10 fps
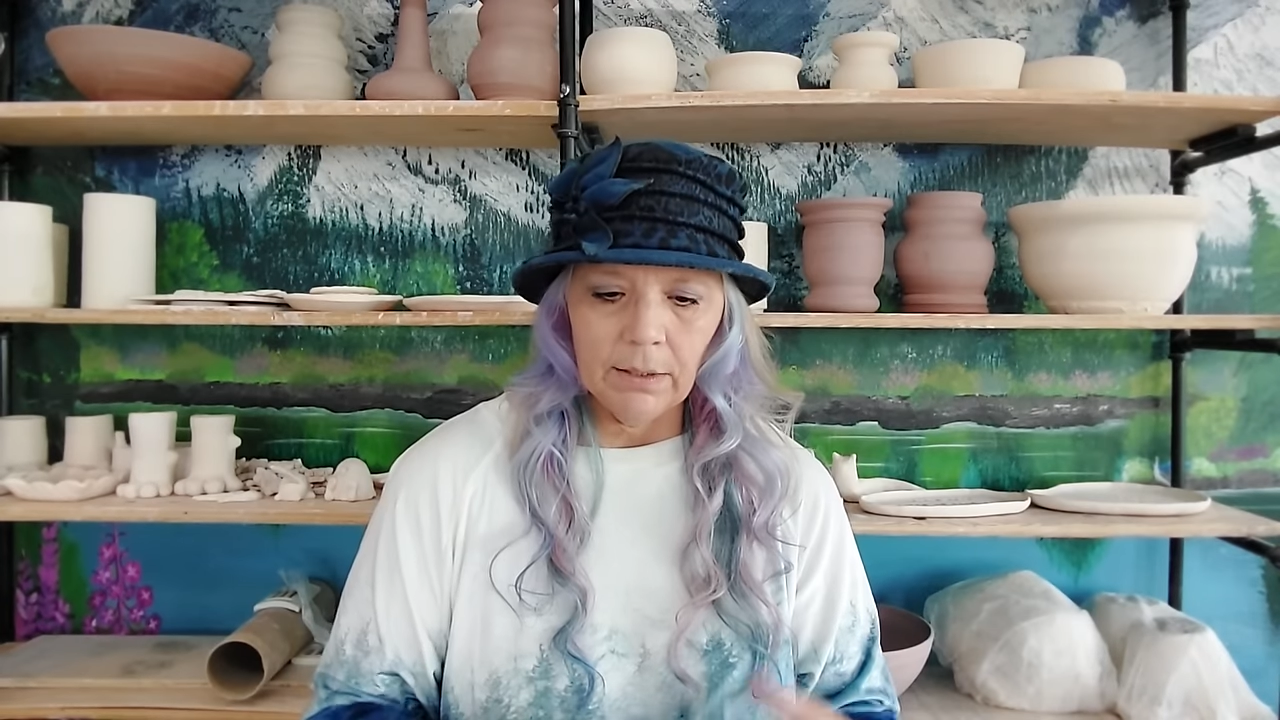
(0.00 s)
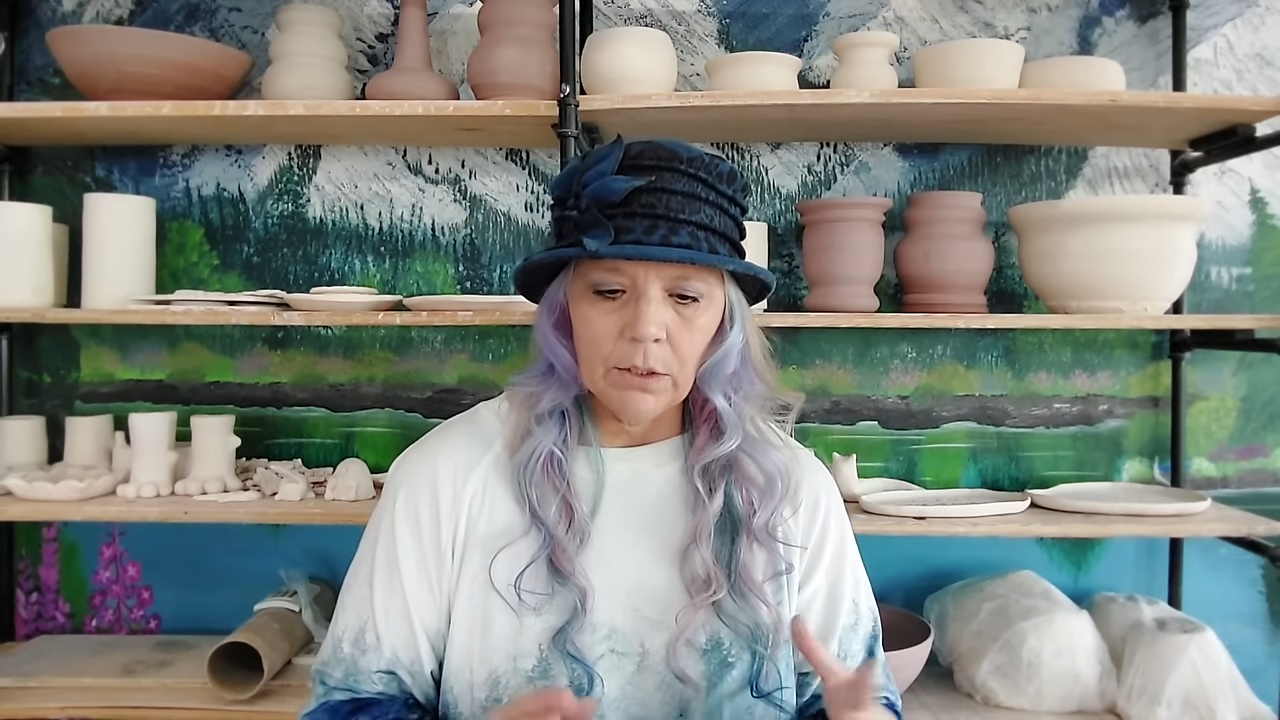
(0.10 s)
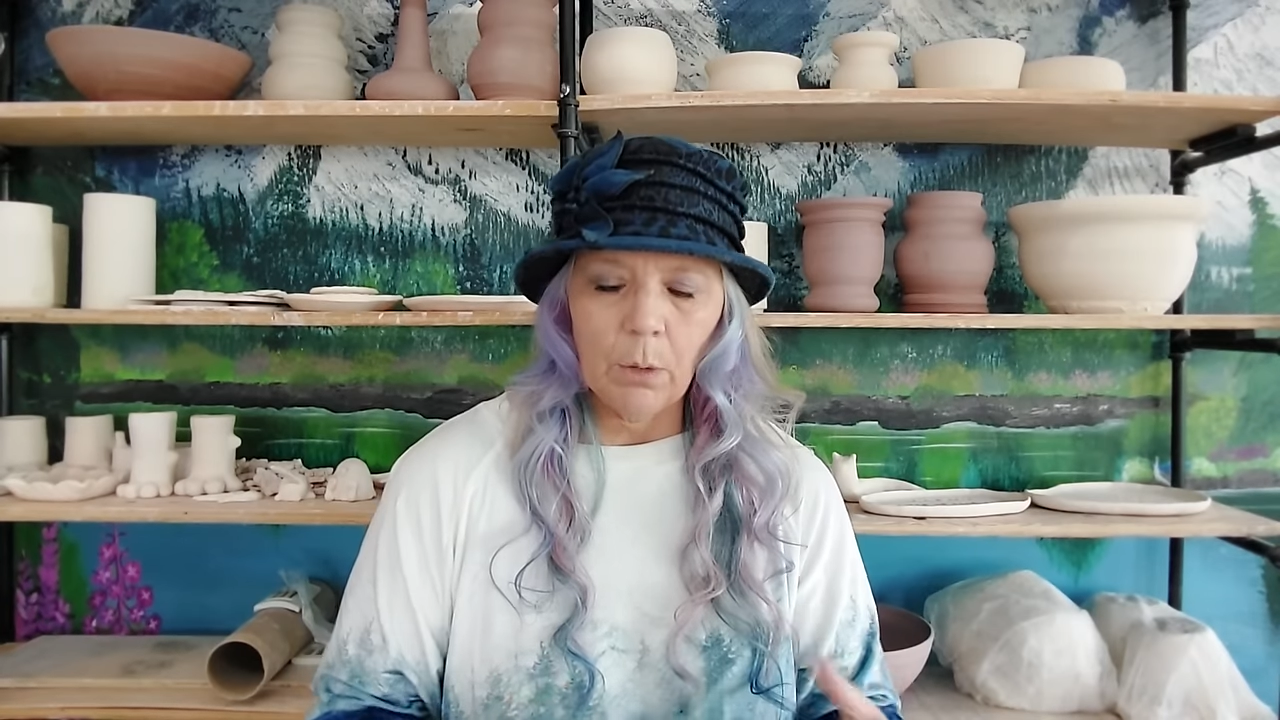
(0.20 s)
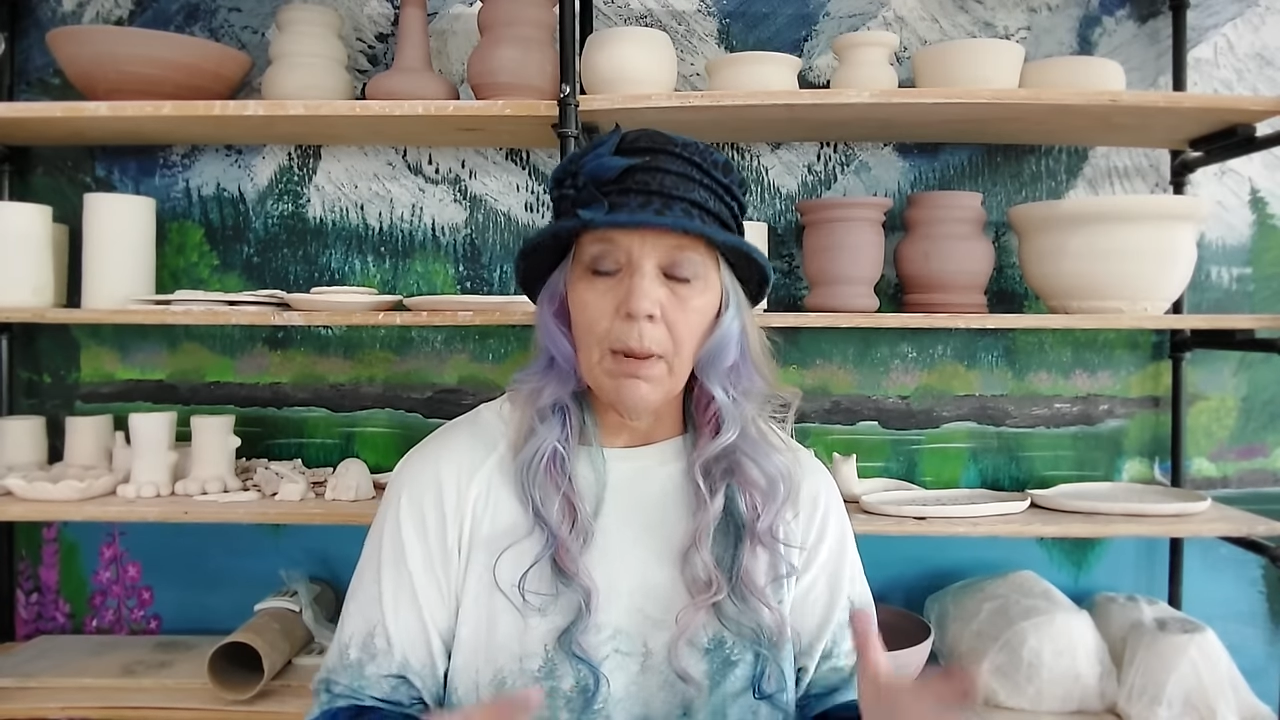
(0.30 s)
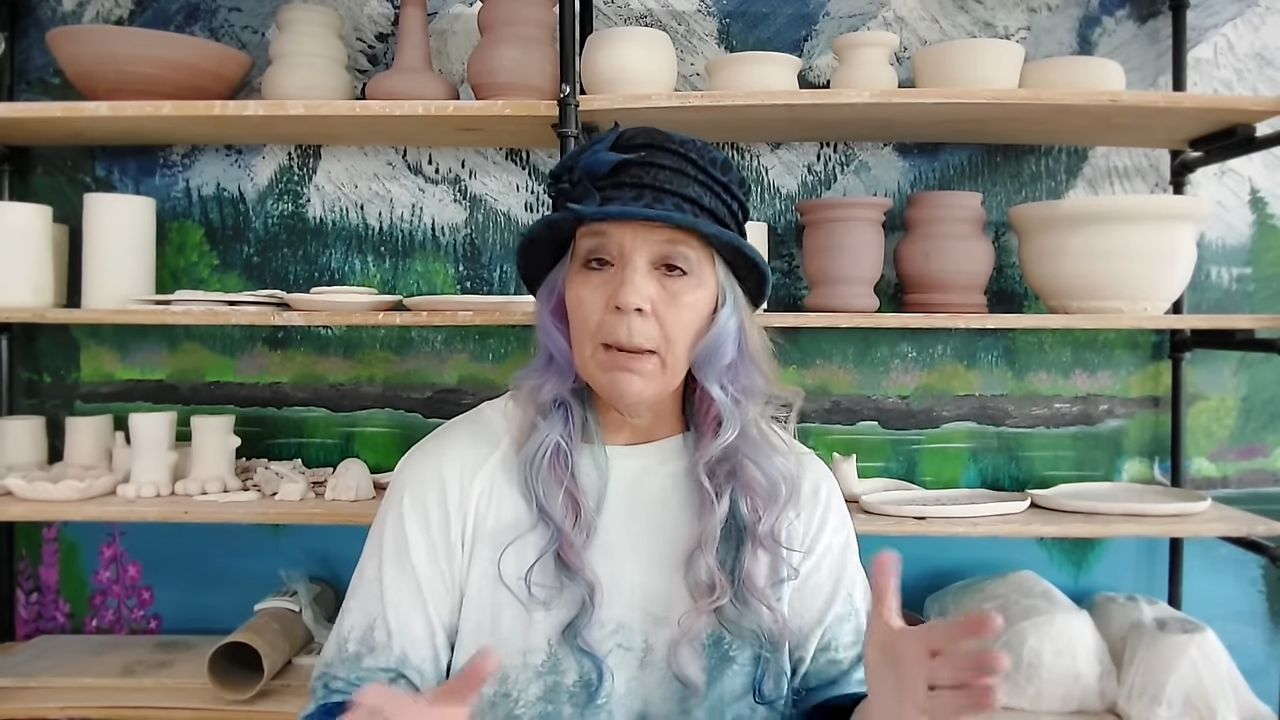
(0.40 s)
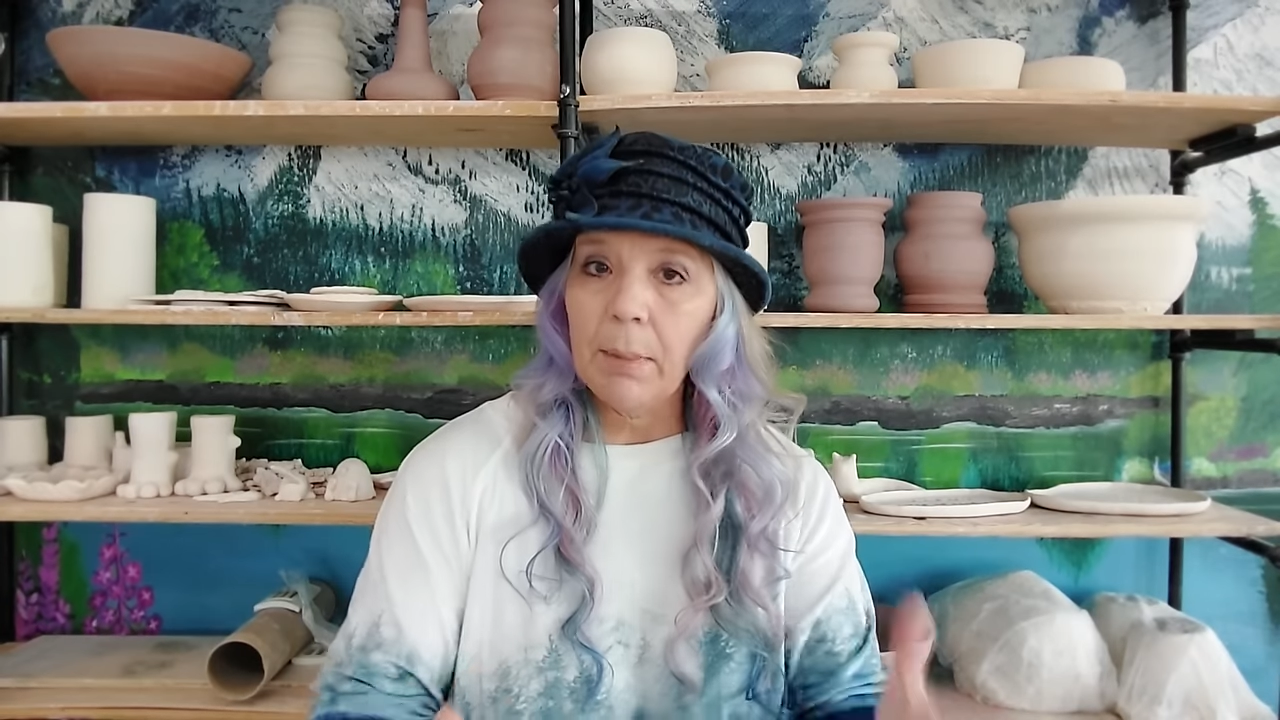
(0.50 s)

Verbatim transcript: So my